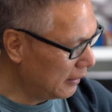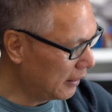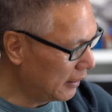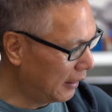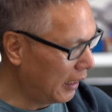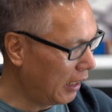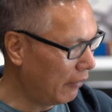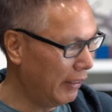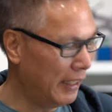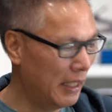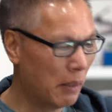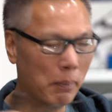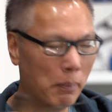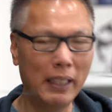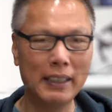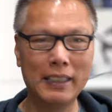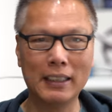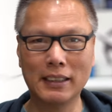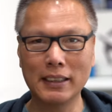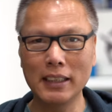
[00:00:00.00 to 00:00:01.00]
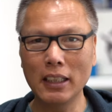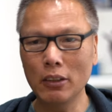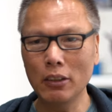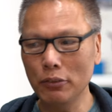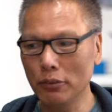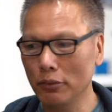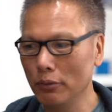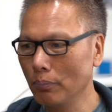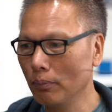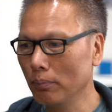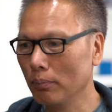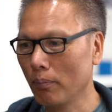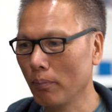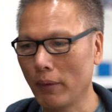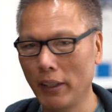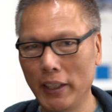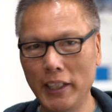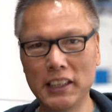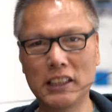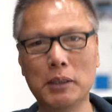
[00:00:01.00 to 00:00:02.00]
lavalier mic itself,
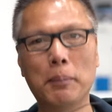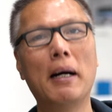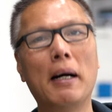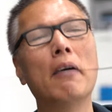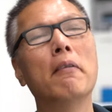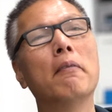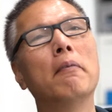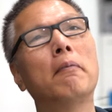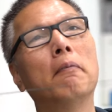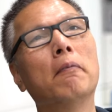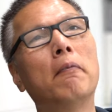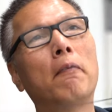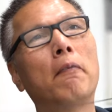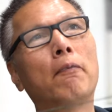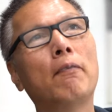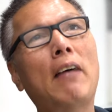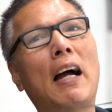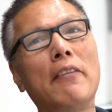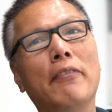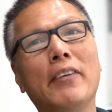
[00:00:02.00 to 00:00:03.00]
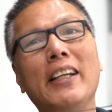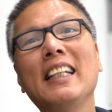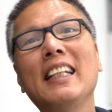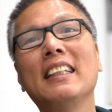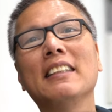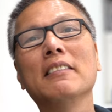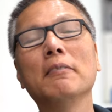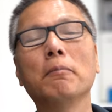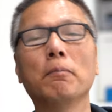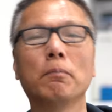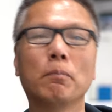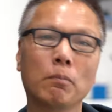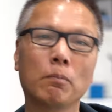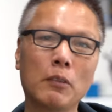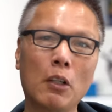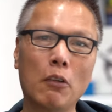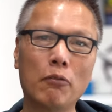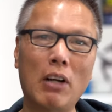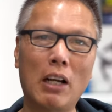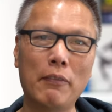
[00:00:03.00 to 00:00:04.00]
it's about 5 feet
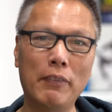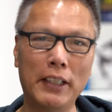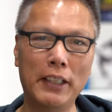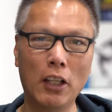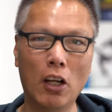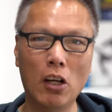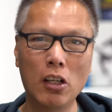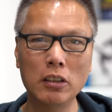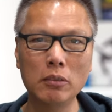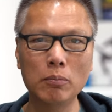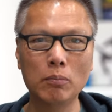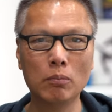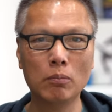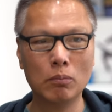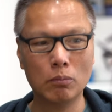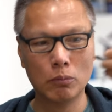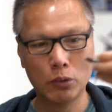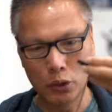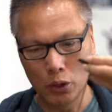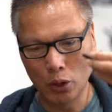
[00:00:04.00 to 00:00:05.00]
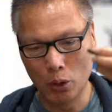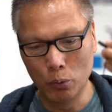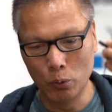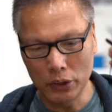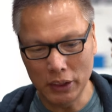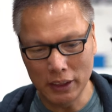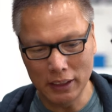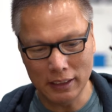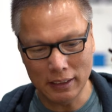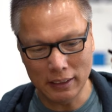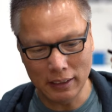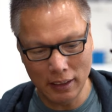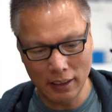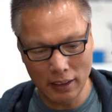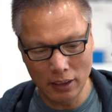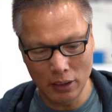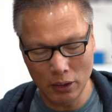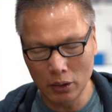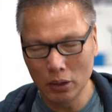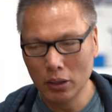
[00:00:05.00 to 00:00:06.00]
long. So which is
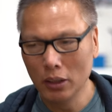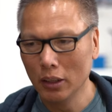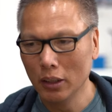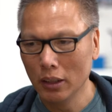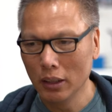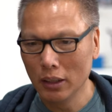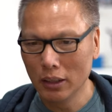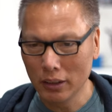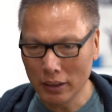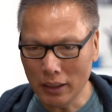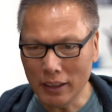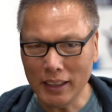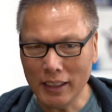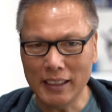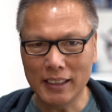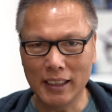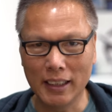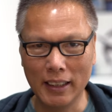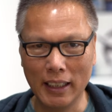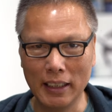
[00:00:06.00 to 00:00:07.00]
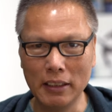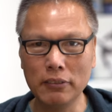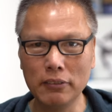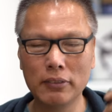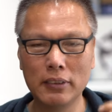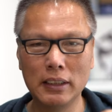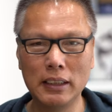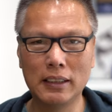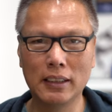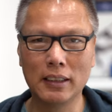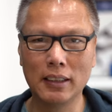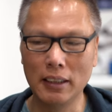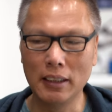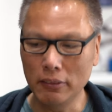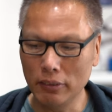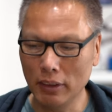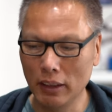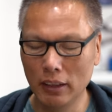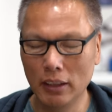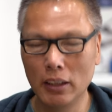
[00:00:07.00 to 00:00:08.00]
the decent length,
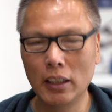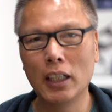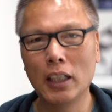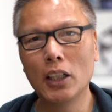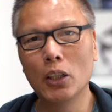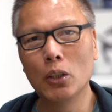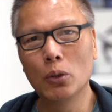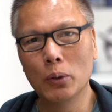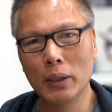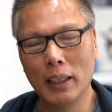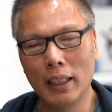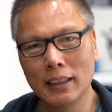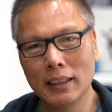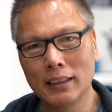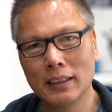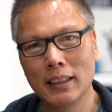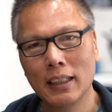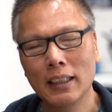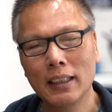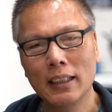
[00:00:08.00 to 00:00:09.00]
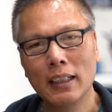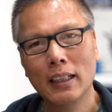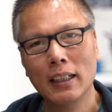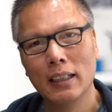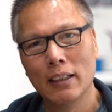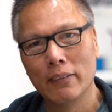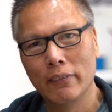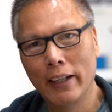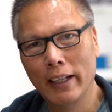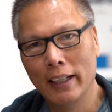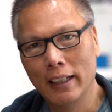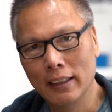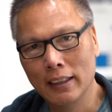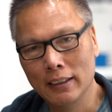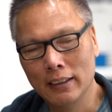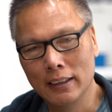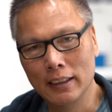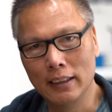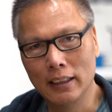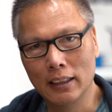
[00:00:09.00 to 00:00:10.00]
a little less
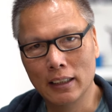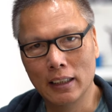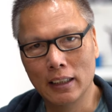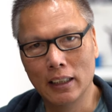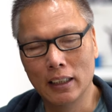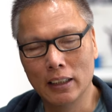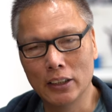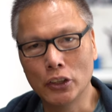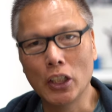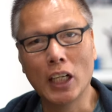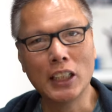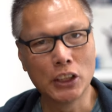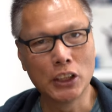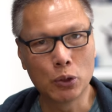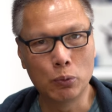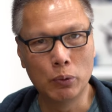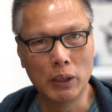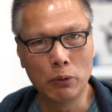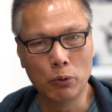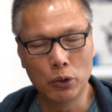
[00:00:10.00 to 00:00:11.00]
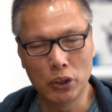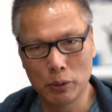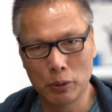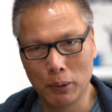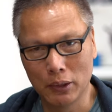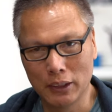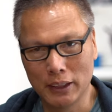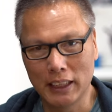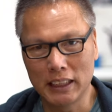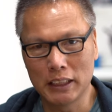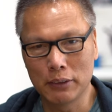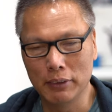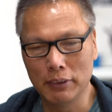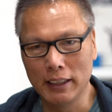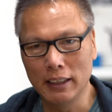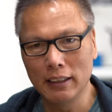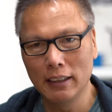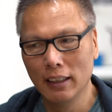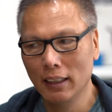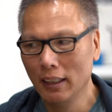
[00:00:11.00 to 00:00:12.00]
than the Giant Squid, which is about 6
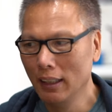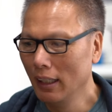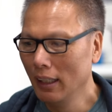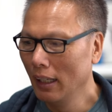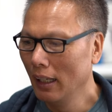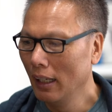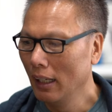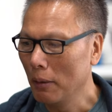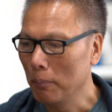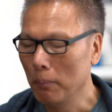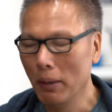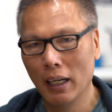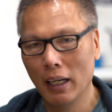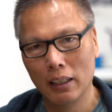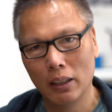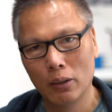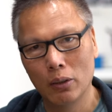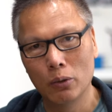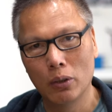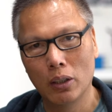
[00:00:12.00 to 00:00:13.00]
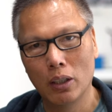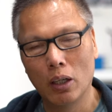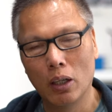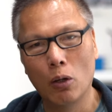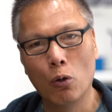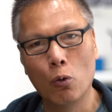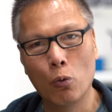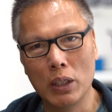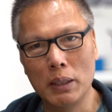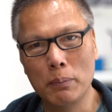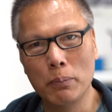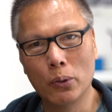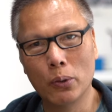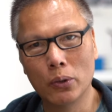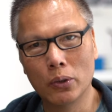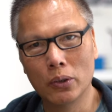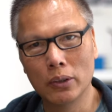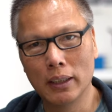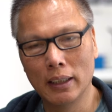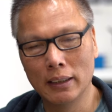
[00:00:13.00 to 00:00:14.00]
feet, but way
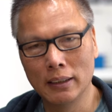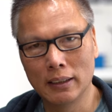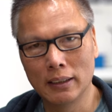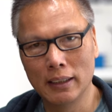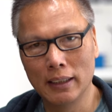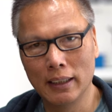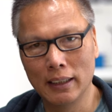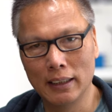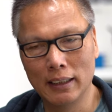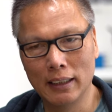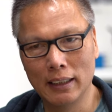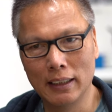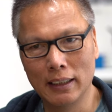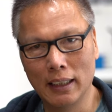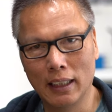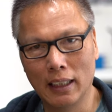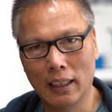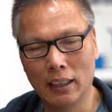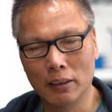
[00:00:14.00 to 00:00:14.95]
more than say the